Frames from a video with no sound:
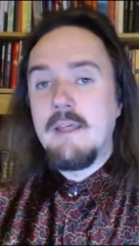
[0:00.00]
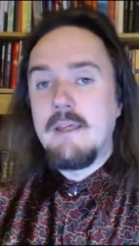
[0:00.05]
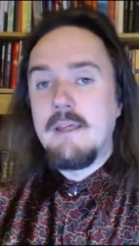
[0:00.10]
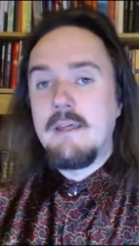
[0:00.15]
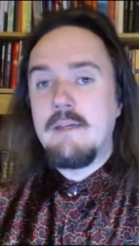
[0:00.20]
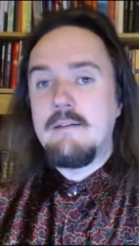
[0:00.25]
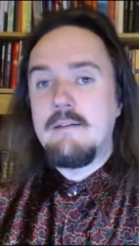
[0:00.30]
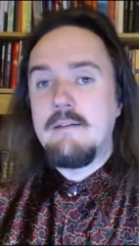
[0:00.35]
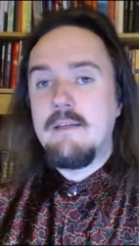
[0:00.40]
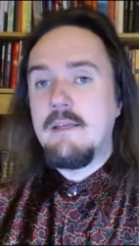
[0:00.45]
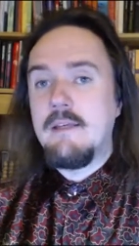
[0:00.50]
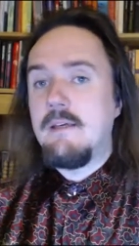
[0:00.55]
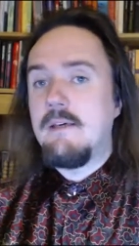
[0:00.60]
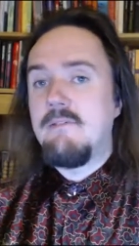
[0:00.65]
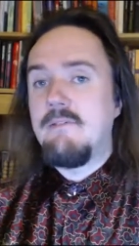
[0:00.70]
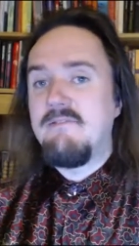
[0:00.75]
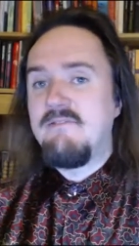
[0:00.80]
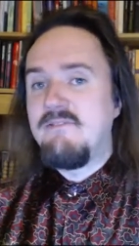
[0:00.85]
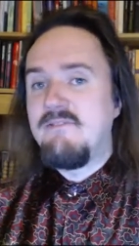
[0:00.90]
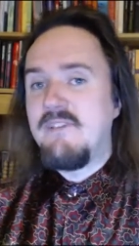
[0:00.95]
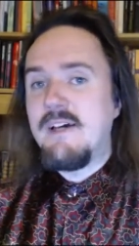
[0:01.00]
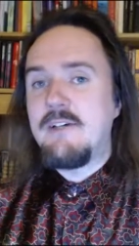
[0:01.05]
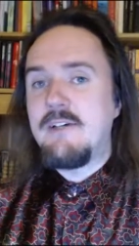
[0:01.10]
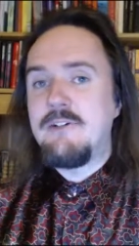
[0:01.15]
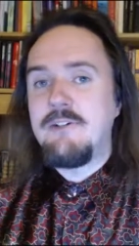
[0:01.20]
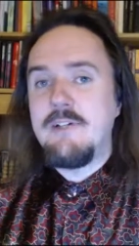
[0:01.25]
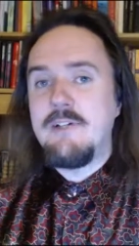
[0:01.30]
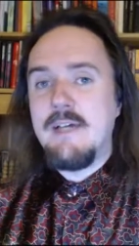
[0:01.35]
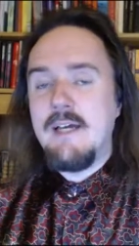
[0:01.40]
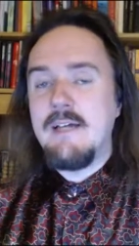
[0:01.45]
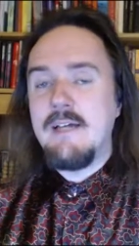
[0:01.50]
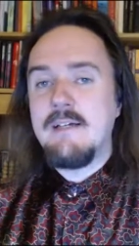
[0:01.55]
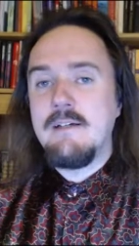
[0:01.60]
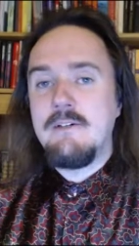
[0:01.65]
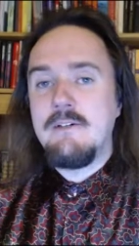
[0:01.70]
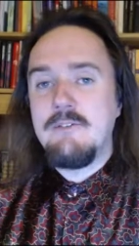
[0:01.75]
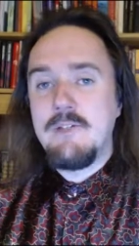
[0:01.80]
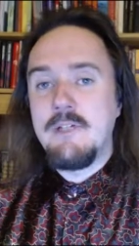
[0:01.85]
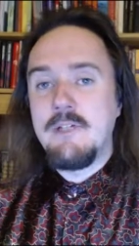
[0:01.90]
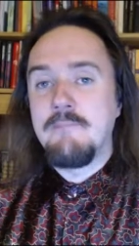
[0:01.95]
getting very
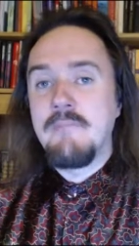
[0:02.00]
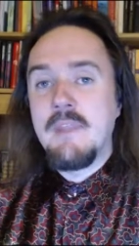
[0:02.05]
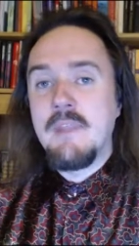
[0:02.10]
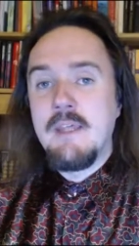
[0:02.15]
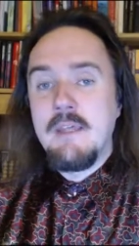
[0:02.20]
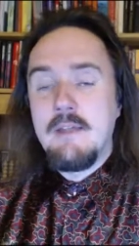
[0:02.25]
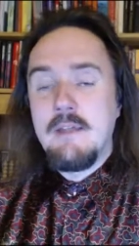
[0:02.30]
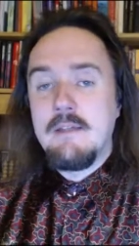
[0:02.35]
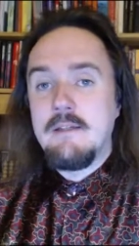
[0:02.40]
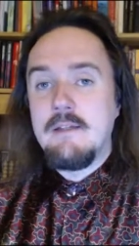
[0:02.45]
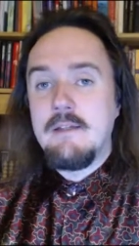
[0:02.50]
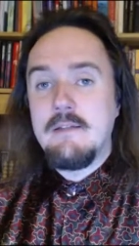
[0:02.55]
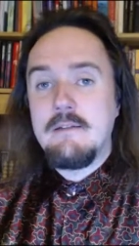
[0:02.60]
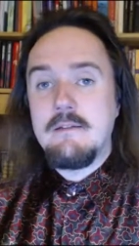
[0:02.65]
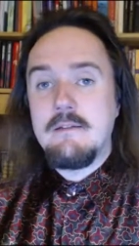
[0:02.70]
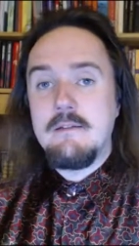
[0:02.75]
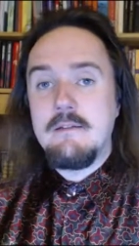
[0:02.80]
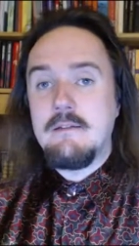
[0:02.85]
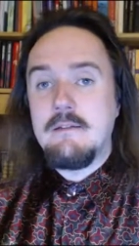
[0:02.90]
angry that